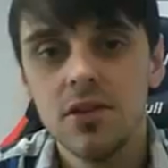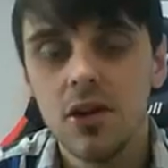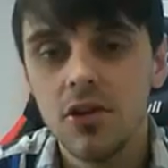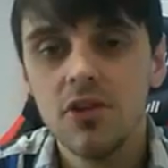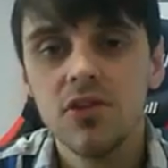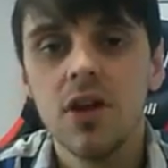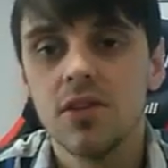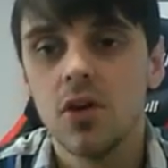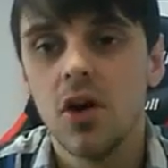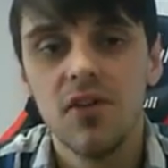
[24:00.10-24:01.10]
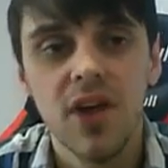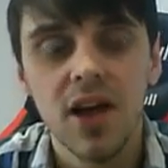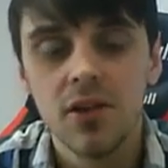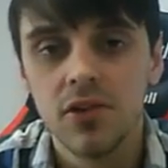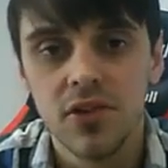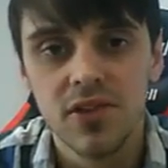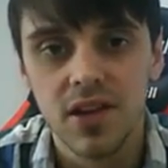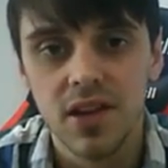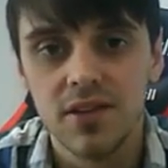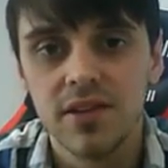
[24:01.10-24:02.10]
know, those guys have got thousands of
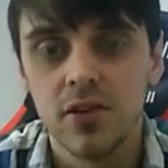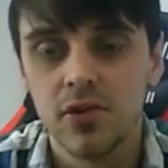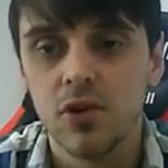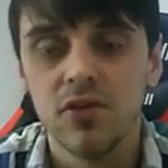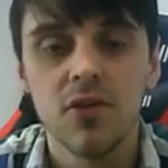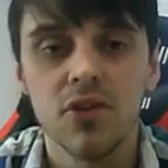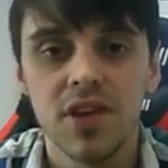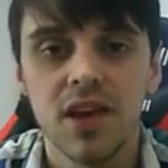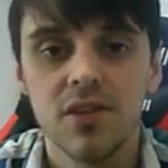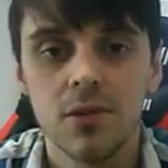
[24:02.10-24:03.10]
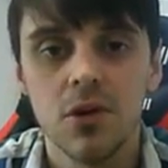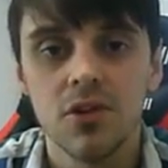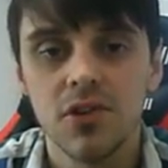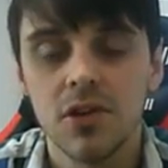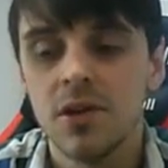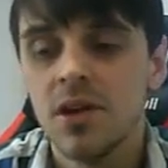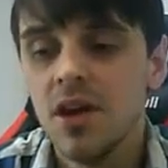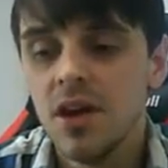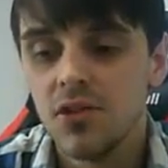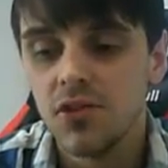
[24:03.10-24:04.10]
tickets sort of every day to answer
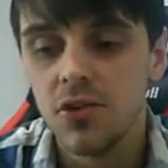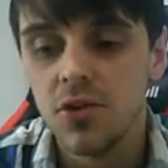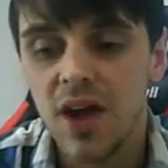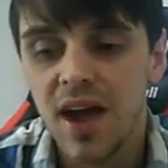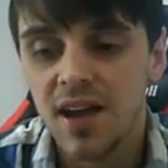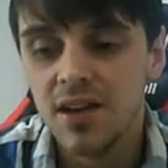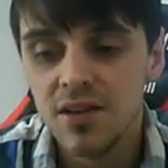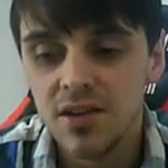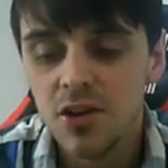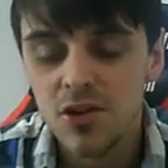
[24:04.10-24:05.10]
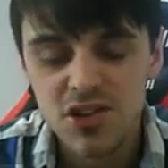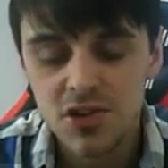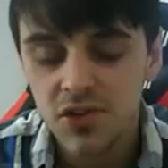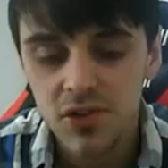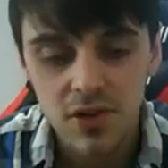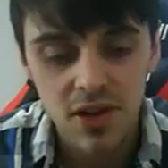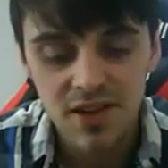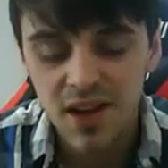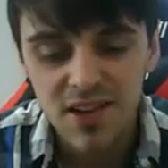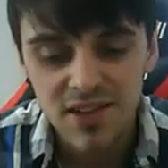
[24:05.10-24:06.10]
to, and, you know, it
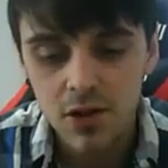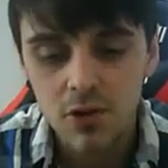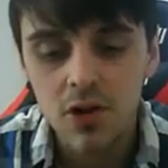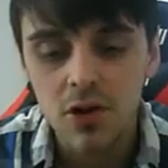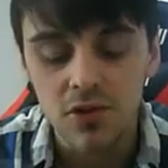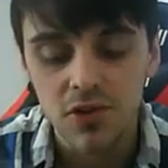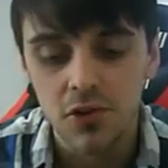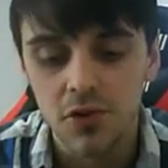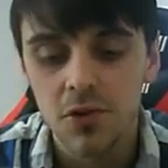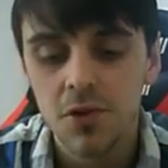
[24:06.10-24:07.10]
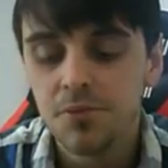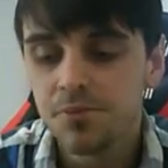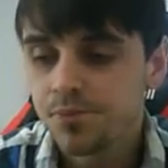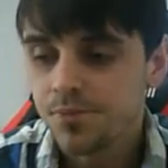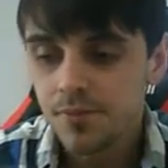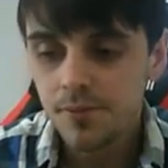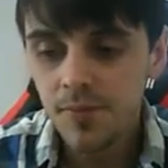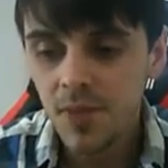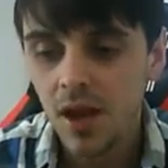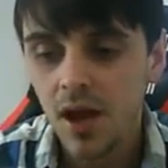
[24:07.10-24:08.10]
takes so long to
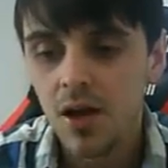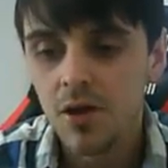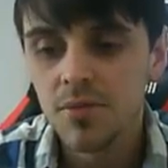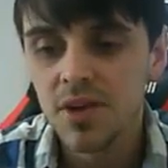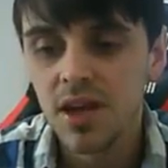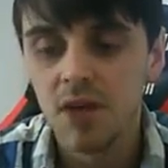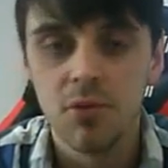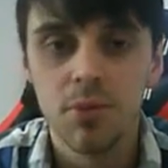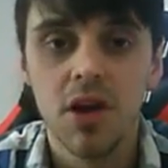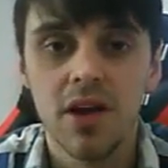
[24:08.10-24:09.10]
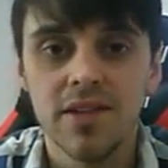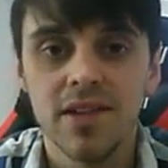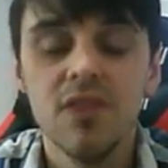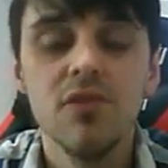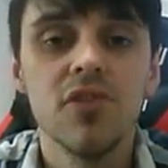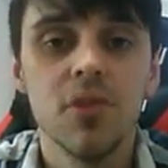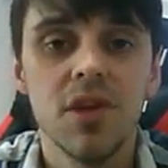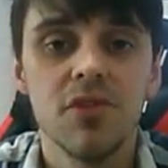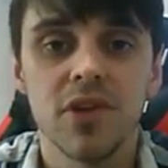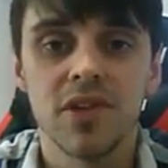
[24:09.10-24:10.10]
get replies. Even for me,
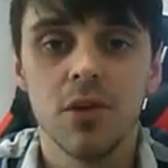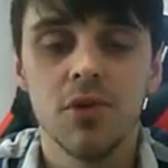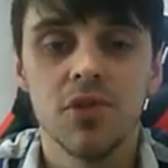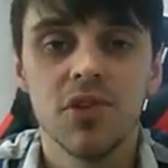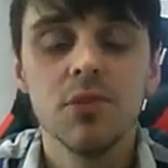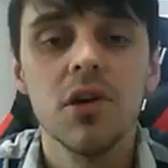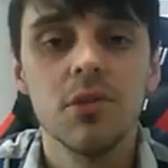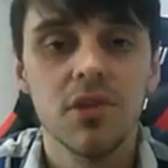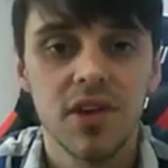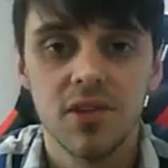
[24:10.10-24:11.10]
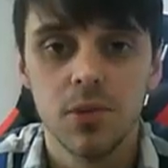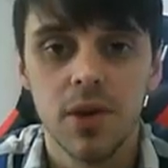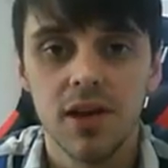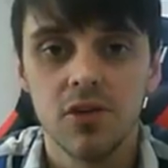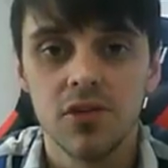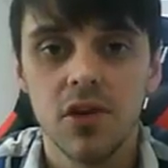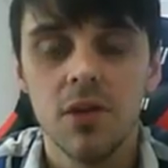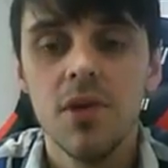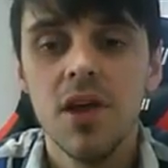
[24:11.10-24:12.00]
for example, sometimes I've had to wait a long time.